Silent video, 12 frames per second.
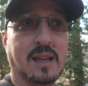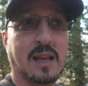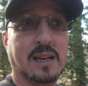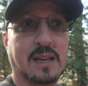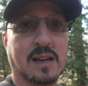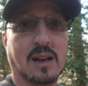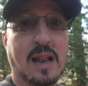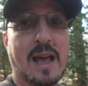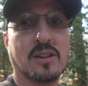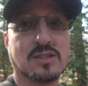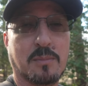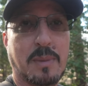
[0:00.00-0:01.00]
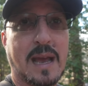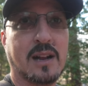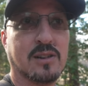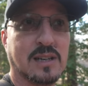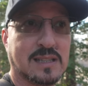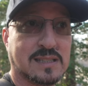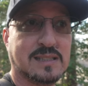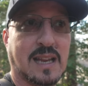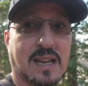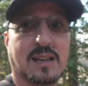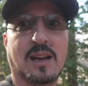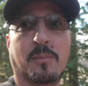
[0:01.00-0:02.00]
and it allows the battery to
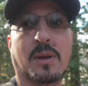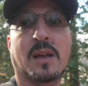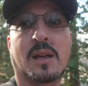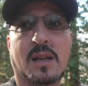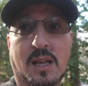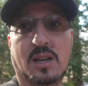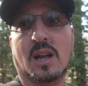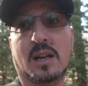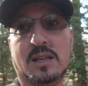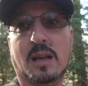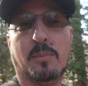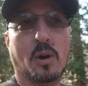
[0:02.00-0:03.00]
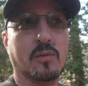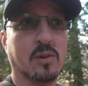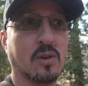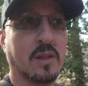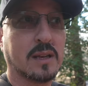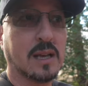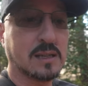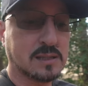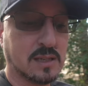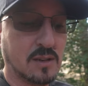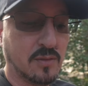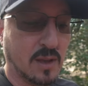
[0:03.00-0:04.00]
stand up and not tip over and all that kind of
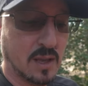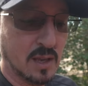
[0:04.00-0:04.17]
stuff,